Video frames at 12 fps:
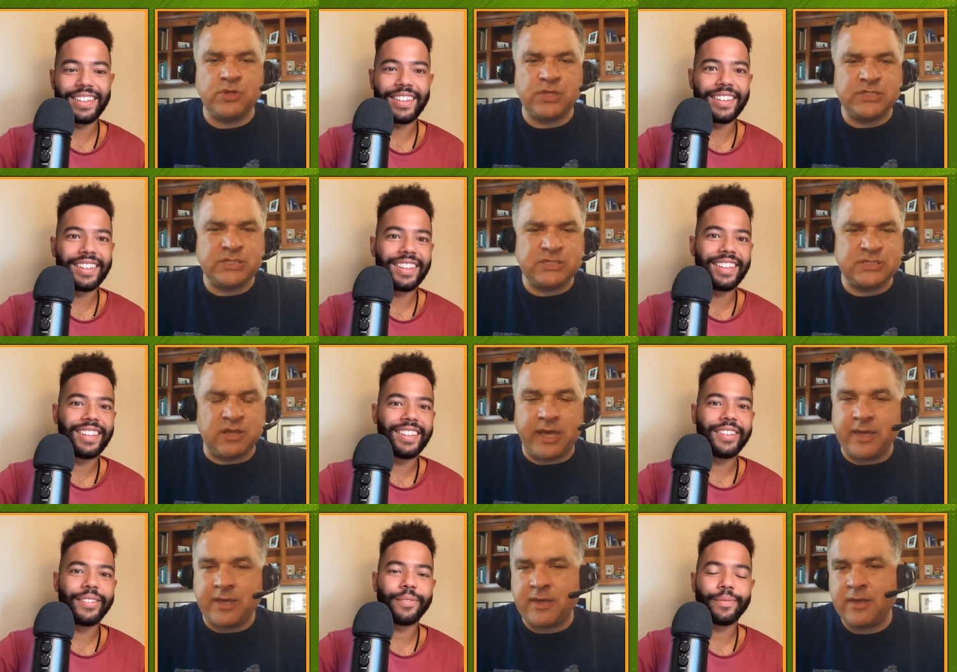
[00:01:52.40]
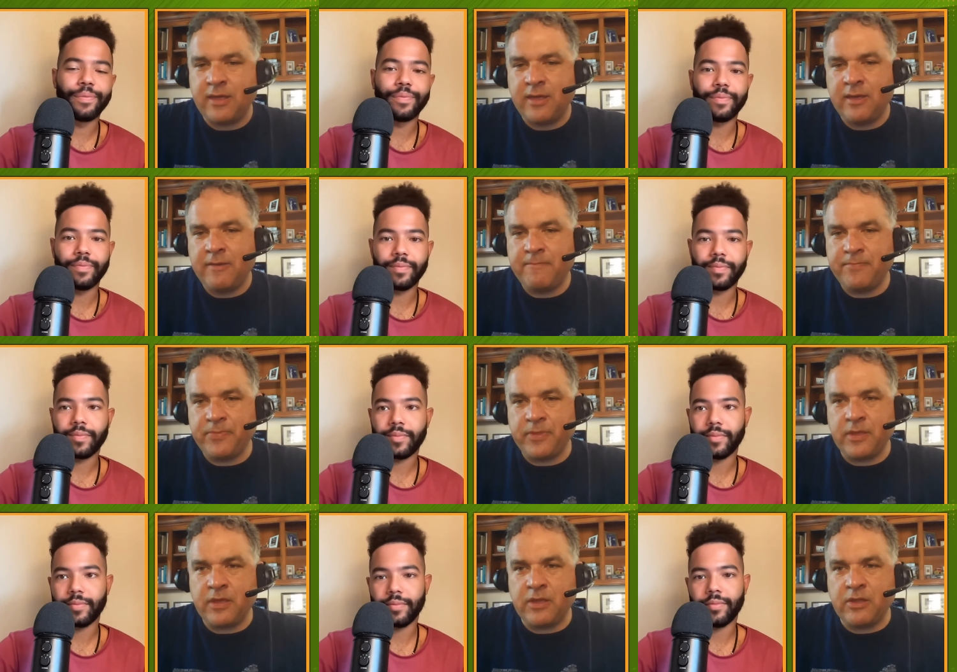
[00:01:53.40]
Speaker 1: this is like,
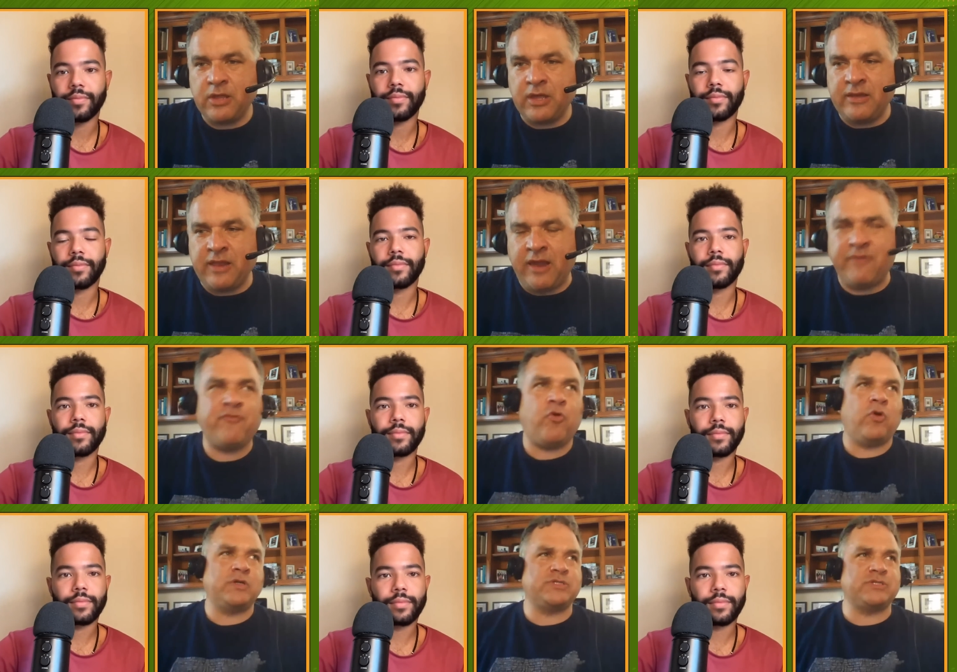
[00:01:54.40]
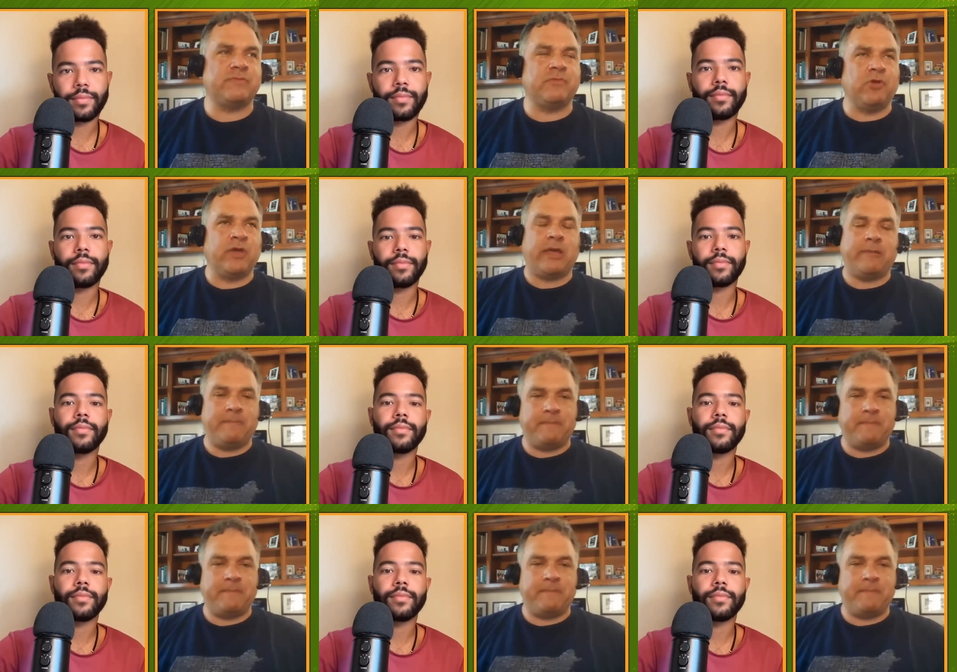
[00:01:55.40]
and and of course look at.